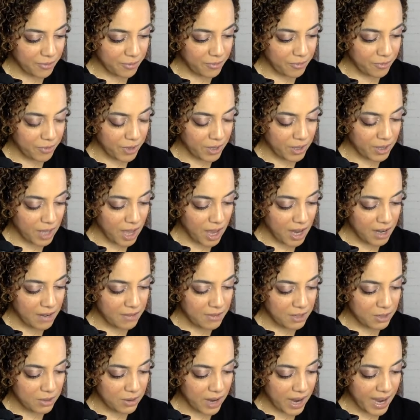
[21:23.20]
for a lot of
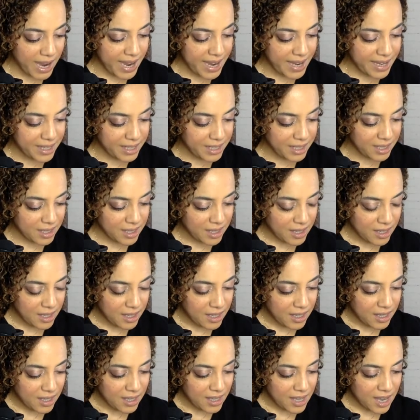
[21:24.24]
you guys,
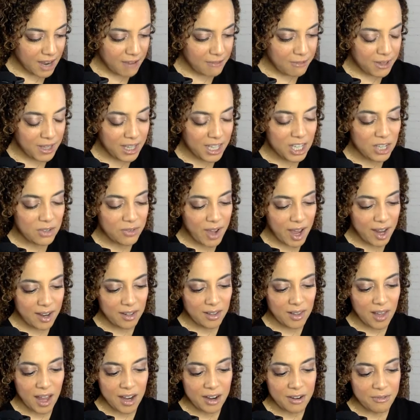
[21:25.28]
I feel like you've had a
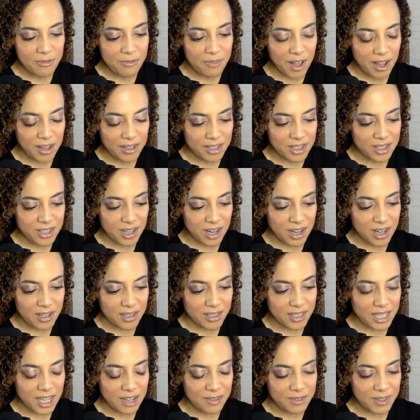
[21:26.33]
lot of false
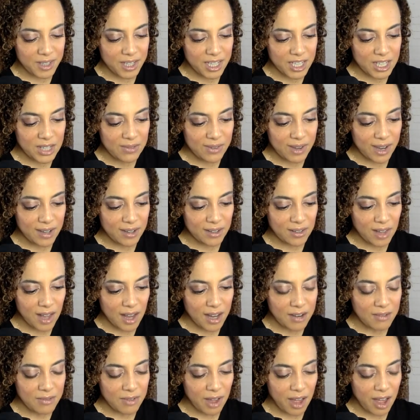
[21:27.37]
starts. I feel like you've had a
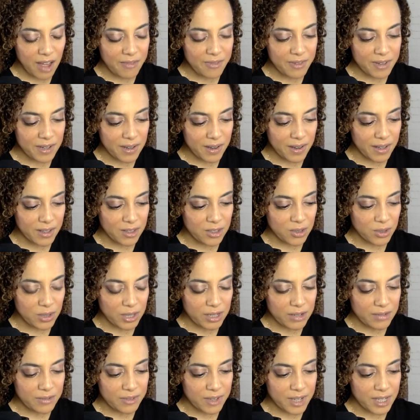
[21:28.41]
lot of off and on sort
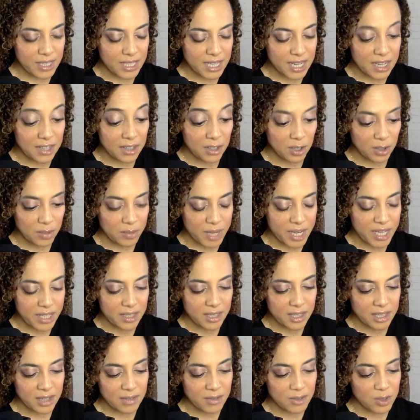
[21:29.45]
of
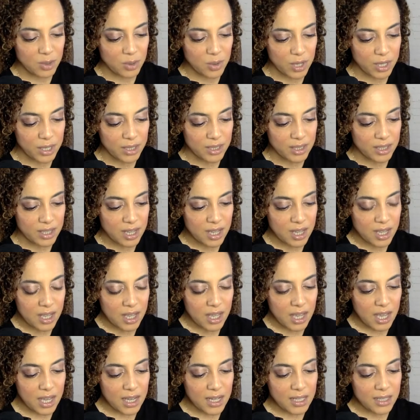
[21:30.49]
entanglements of sorts.
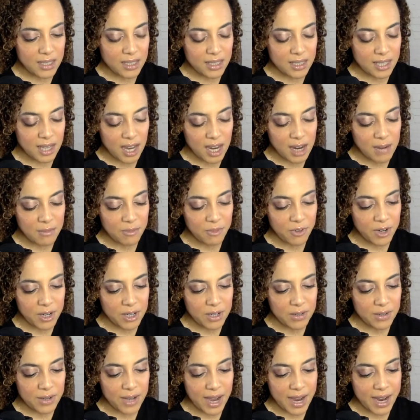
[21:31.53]
And it's time for
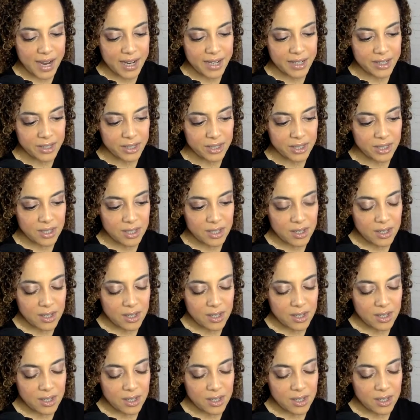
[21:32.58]
you guys